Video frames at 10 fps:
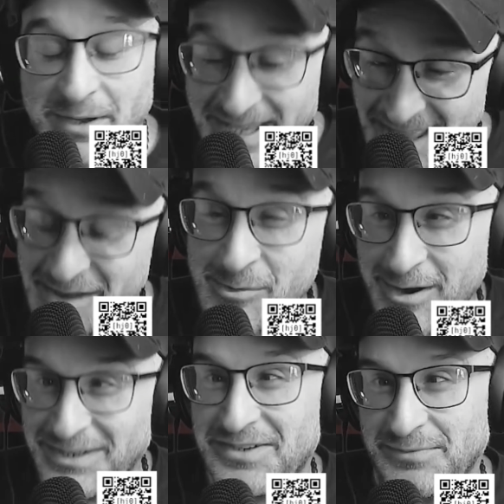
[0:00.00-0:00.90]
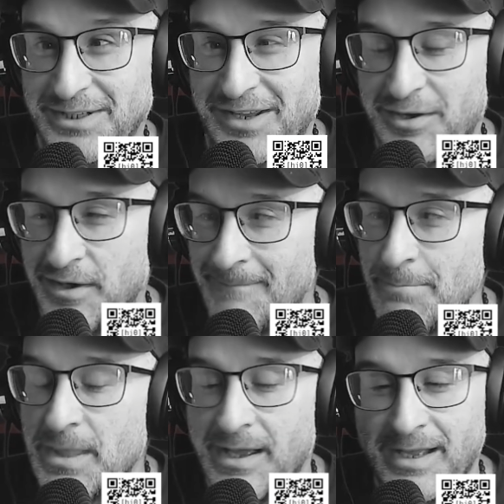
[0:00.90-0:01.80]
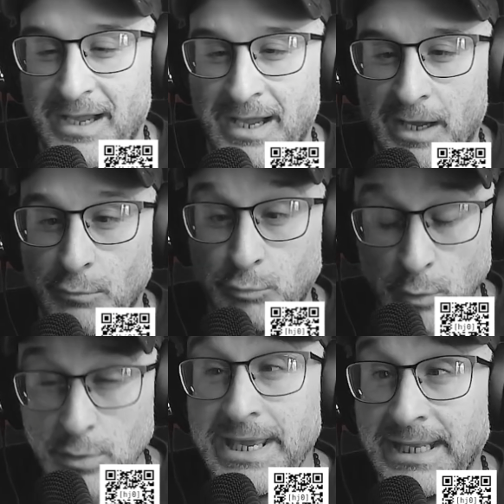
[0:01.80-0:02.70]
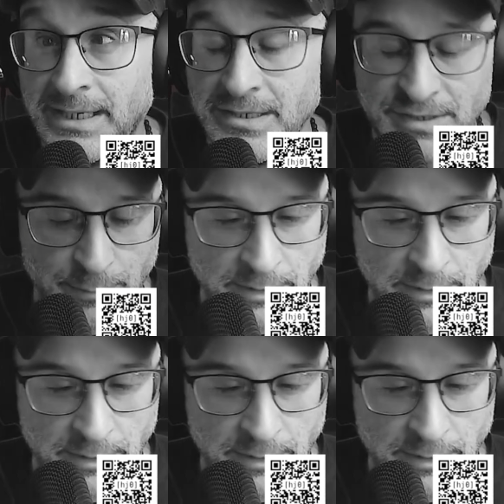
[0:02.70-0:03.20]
Cakewalk is really good. We'll get into